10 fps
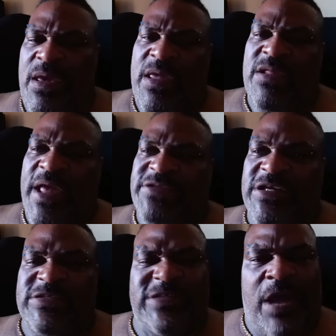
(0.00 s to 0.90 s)
he like,
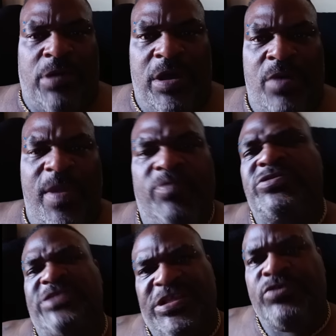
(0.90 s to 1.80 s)
check this out, cuz, man, what
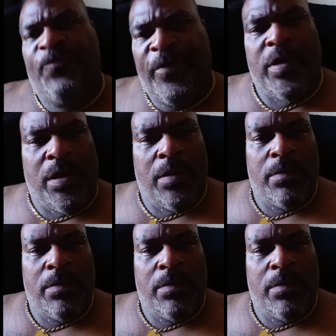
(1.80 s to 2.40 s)
set you from?